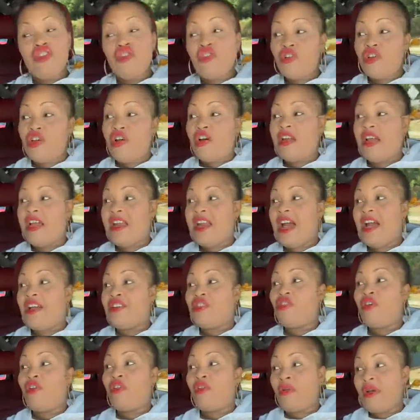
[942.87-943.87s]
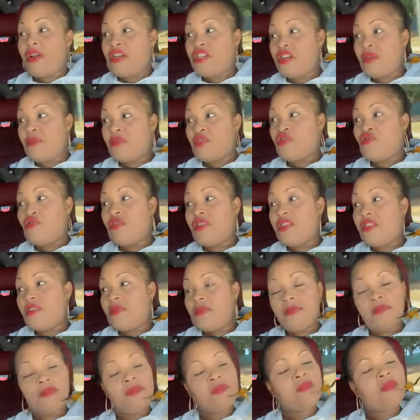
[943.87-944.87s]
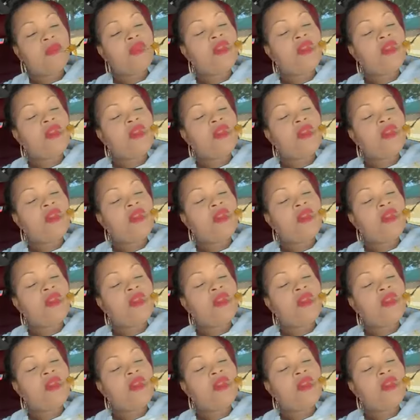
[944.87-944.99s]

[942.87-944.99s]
You know the other day I saw Gresham Street?